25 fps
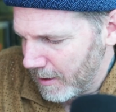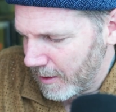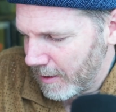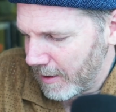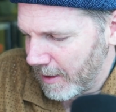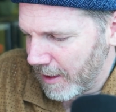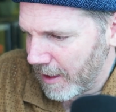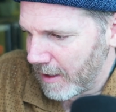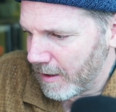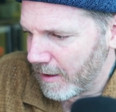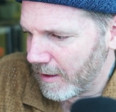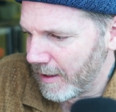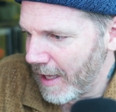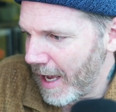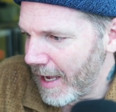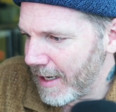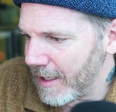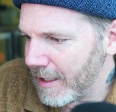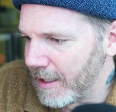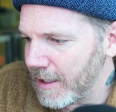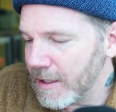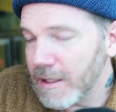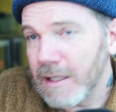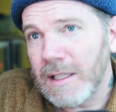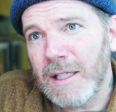like that
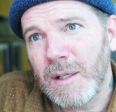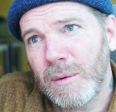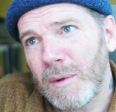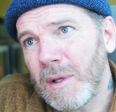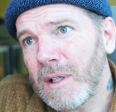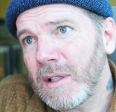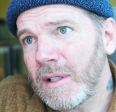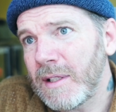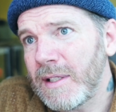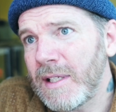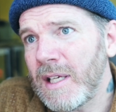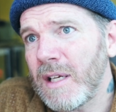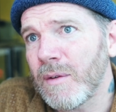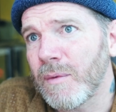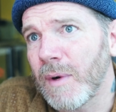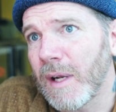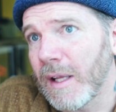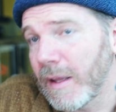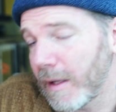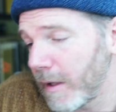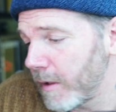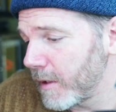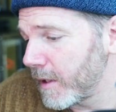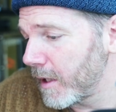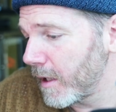easily. Well, it did right
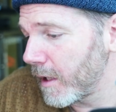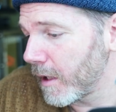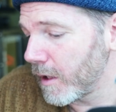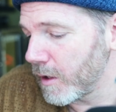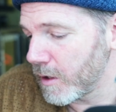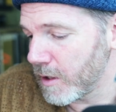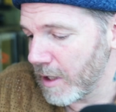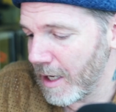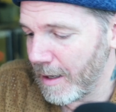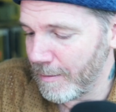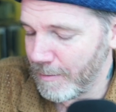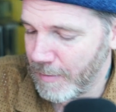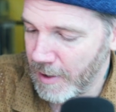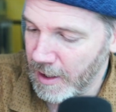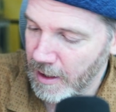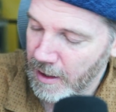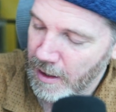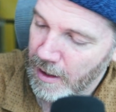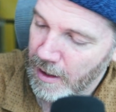there. It did a good job, but